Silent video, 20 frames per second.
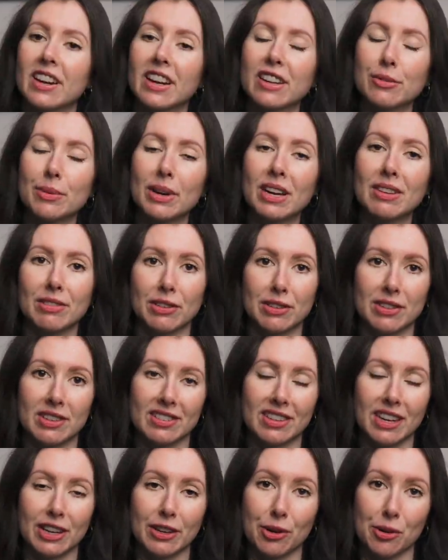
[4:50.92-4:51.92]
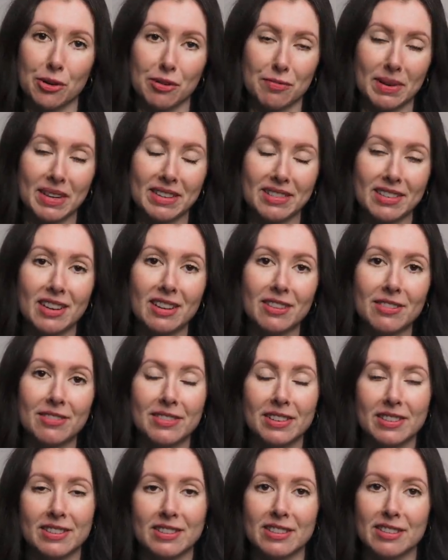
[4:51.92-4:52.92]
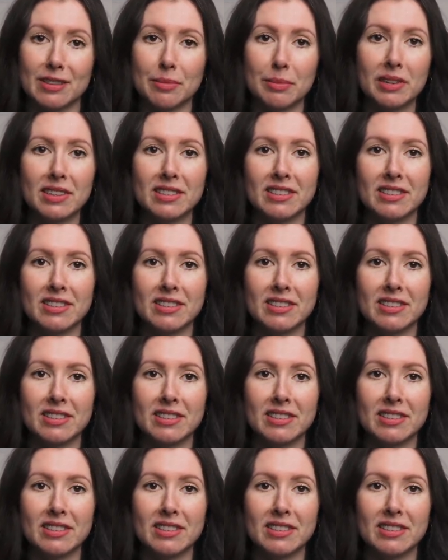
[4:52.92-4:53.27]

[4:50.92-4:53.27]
next way I've learned to say no to myself is to simply